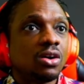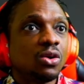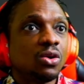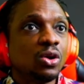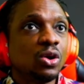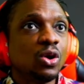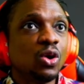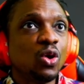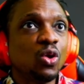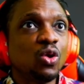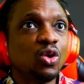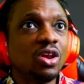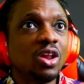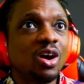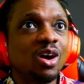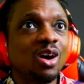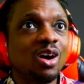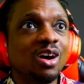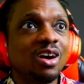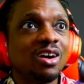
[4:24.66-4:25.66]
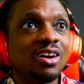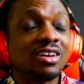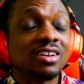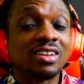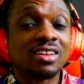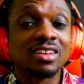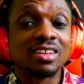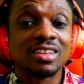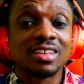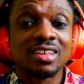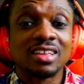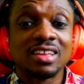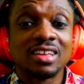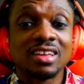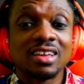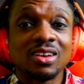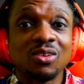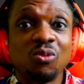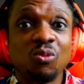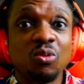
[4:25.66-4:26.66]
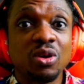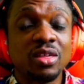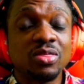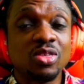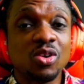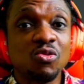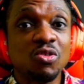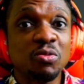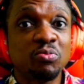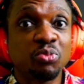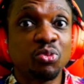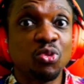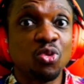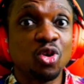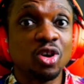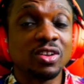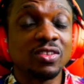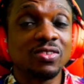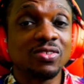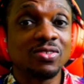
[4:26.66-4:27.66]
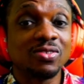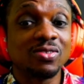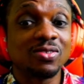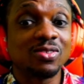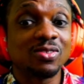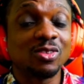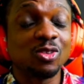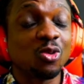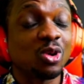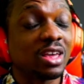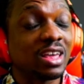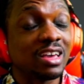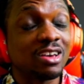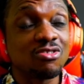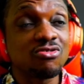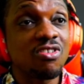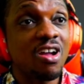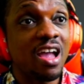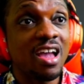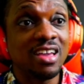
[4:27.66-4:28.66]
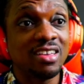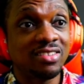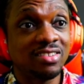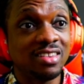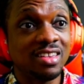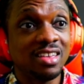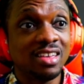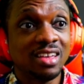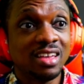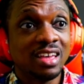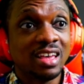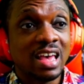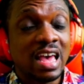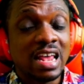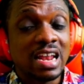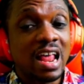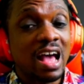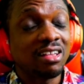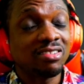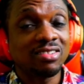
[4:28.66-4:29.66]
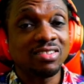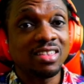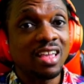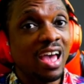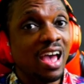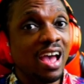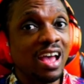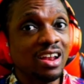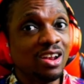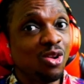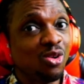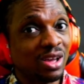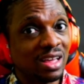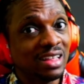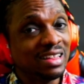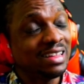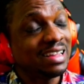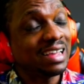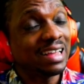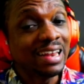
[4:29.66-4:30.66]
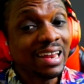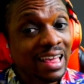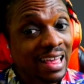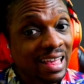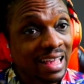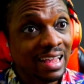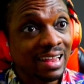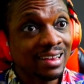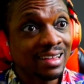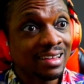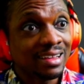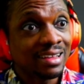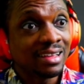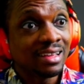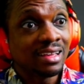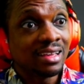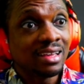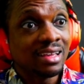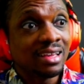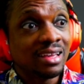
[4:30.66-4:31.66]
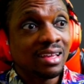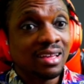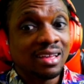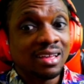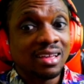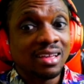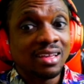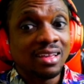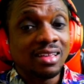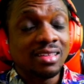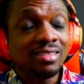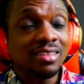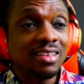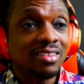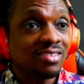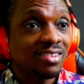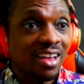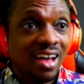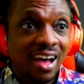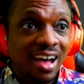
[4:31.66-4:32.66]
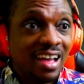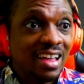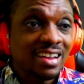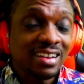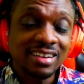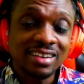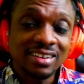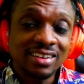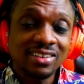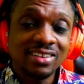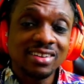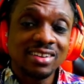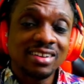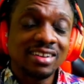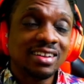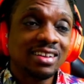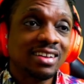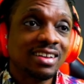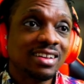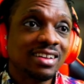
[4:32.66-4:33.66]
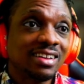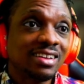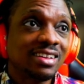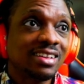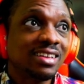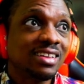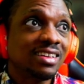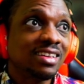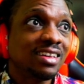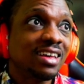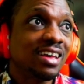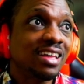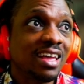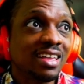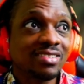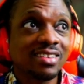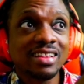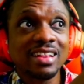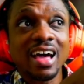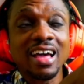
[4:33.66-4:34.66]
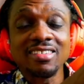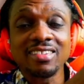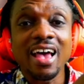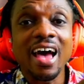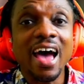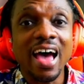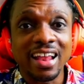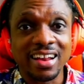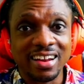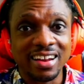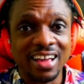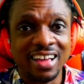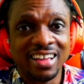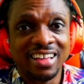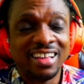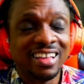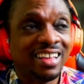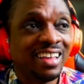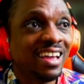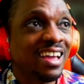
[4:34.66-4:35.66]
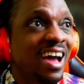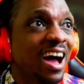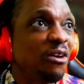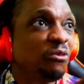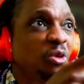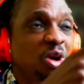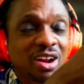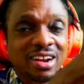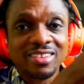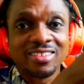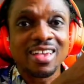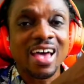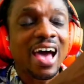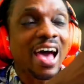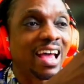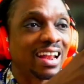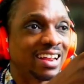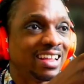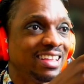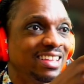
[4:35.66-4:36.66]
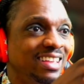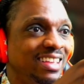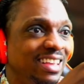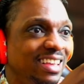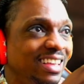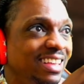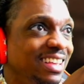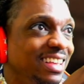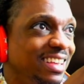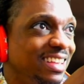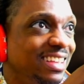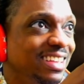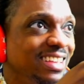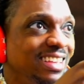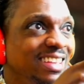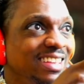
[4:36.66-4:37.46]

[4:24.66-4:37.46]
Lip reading: Hold on. Weather report looking crazy. That stand looking clean. Design. That's a nice hat. I want his hat. It